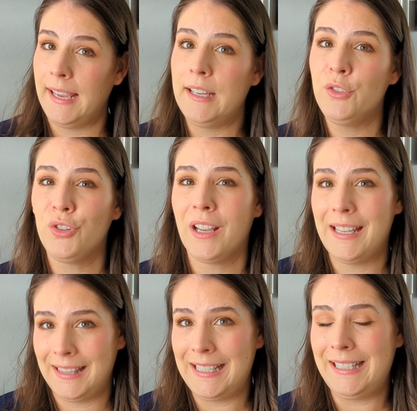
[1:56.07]

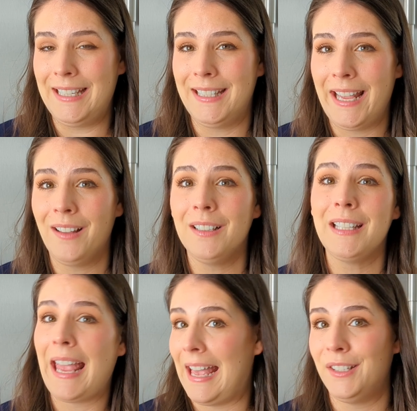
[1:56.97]
intricately detailed
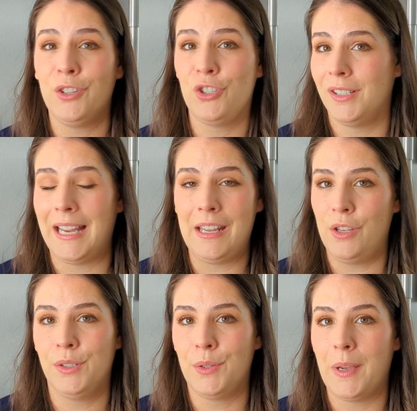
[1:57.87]
as you're just getting
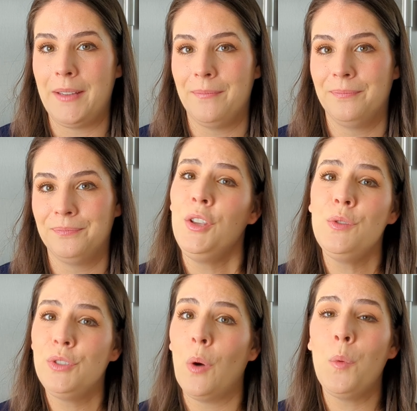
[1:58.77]
used to it.
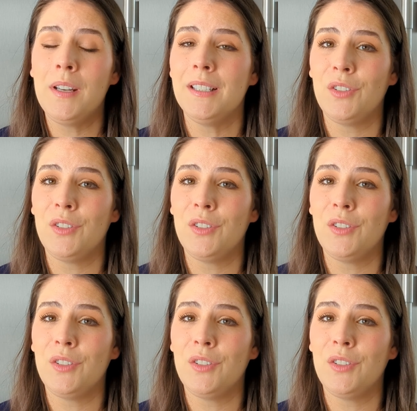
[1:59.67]
You don't want to